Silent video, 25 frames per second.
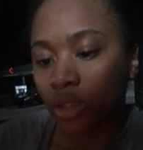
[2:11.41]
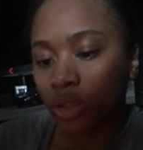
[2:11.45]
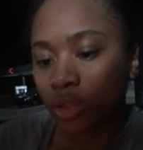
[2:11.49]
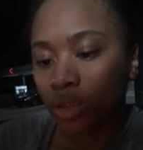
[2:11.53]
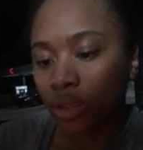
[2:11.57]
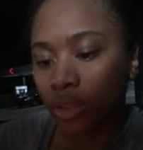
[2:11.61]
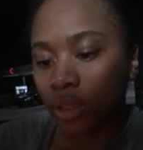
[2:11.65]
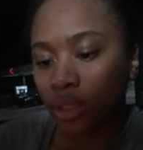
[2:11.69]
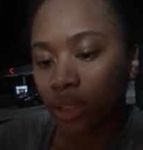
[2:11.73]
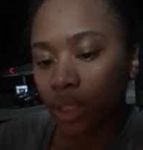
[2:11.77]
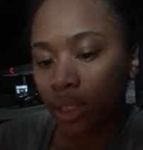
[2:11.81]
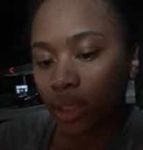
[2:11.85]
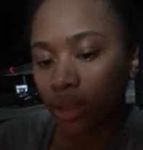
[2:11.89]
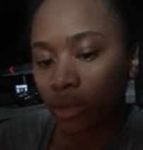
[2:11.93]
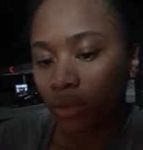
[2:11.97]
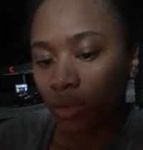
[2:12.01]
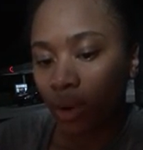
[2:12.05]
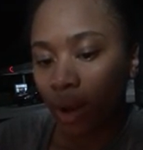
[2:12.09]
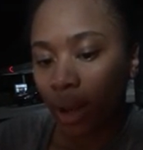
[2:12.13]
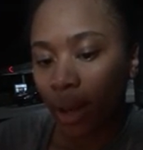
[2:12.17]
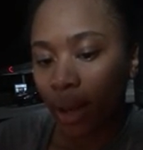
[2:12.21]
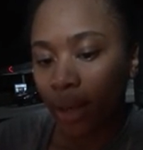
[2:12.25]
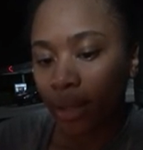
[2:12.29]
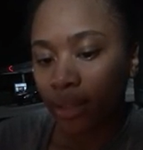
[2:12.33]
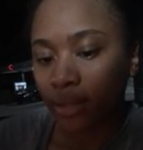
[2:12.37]
to see the
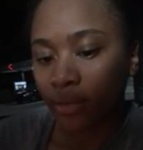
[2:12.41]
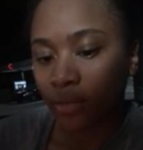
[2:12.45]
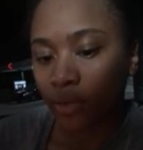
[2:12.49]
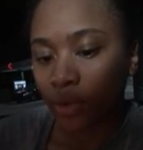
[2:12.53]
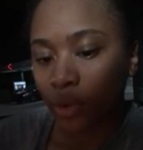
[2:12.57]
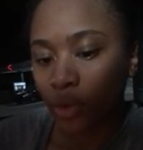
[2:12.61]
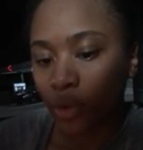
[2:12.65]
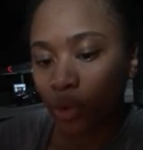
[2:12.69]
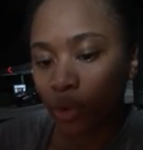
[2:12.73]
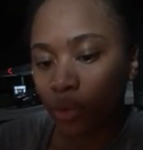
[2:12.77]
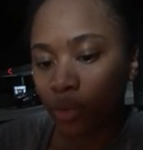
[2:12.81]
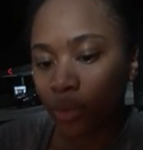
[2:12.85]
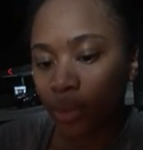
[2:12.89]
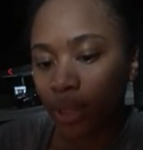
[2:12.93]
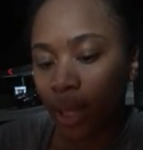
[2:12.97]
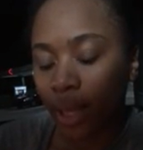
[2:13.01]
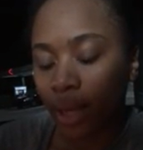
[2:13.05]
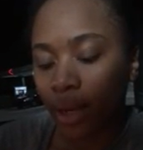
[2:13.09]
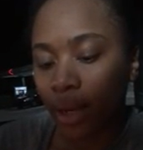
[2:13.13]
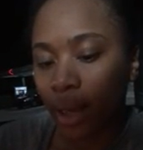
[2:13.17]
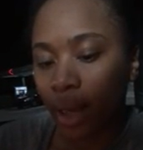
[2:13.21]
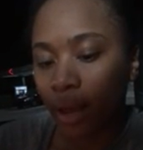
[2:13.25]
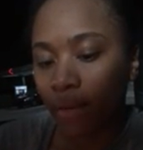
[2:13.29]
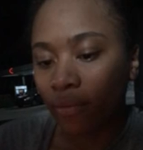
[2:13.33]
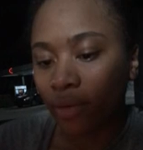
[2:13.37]
rise of the group
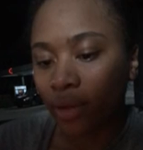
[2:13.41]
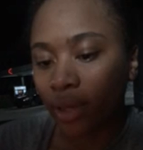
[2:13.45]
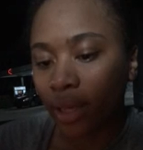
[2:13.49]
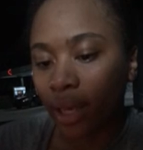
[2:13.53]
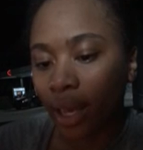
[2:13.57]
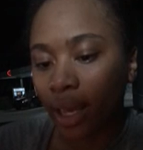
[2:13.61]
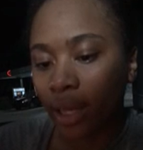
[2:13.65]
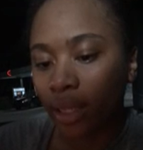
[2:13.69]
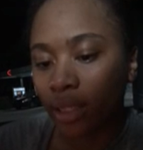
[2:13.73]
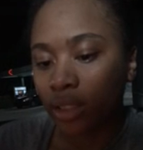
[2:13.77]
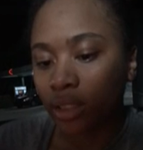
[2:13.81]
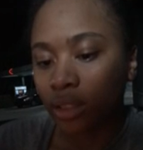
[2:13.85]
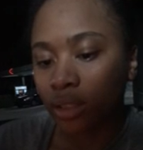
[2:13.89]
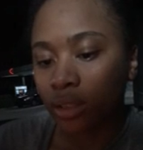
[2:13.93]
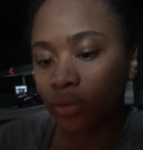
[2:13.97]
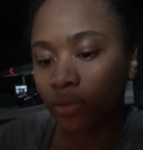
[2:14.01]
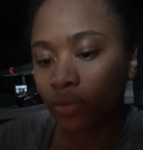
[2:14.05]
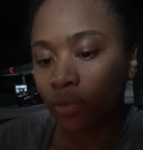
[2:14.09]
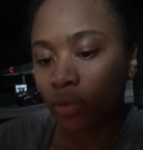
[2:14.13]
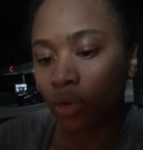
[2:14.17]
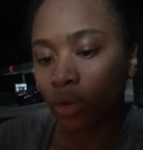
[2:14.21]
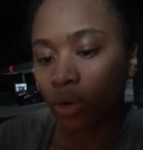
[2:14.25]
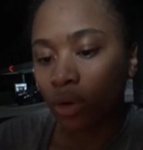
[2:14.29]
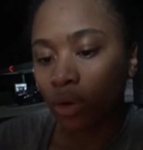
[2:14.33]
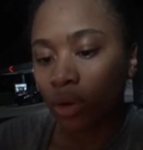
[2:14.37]
that advocates
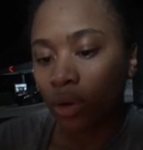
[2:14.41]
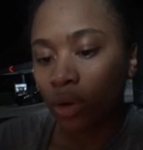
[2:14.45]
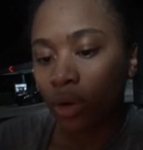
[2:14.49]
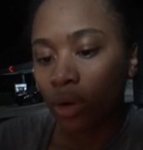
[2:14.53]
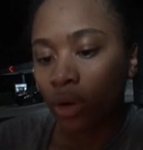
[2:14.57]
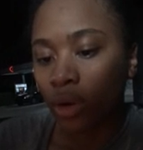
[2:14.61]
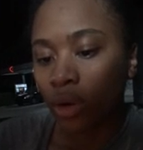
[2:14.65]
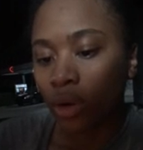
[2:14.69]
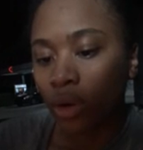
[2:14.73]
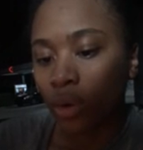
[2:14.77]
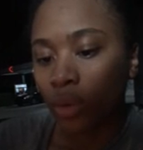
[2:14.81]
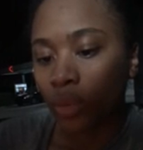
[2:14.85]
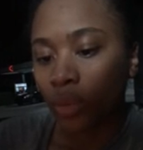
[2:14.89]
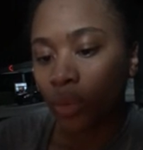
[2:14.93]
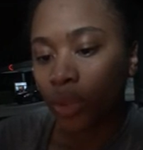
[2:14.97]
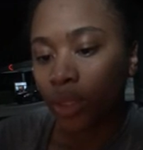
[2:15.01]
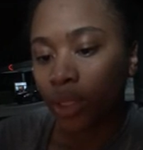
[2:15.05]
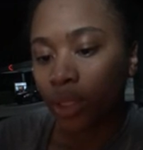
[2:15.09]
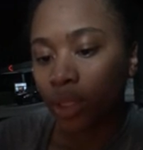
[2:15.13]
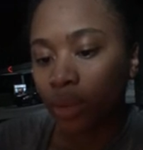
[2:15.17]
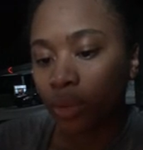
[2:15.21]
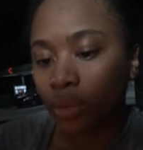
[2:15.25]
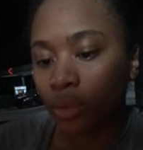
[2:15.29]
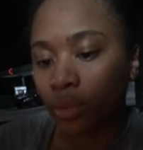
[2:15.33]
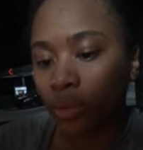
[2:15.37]
for
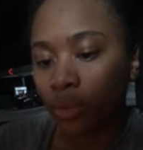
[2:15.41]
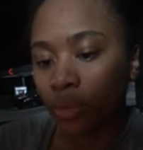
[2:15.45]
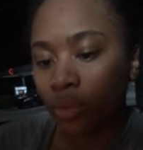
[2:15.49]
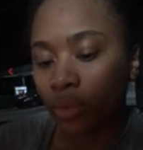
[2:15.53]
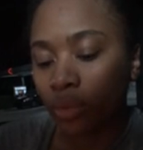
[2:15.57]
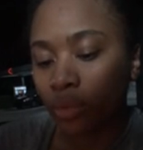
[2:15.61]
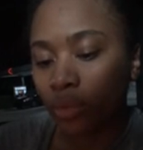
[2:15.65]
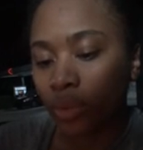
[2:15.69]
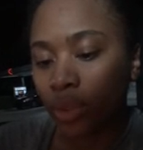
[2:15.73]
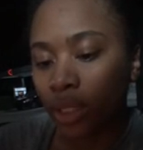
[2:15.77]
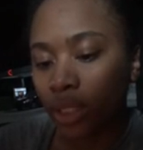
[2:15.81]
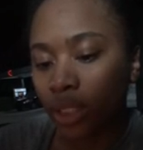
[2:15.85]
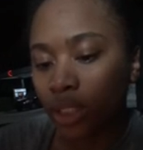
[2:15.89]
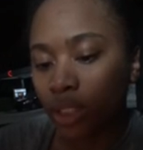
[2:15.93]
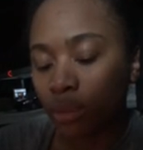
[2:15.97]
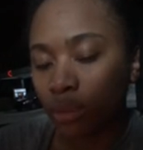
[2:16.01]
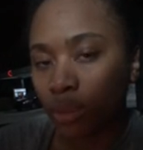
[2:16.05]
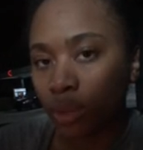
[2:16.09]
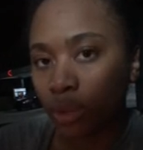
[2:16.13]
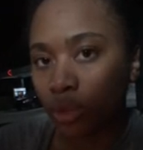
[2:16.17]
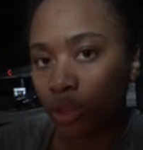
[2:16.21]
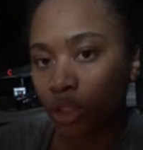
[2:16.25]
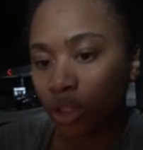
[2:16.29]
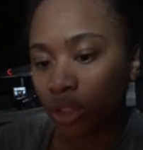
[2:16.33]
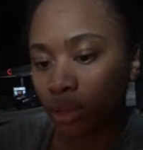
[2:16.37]

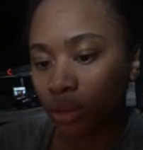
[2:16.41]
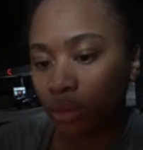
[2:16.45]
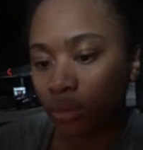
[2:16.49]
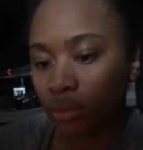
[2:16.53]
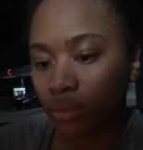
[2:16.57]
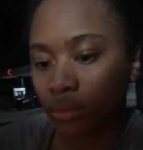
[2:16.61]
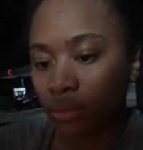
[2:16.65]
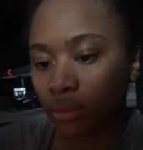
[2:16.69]
redistribution.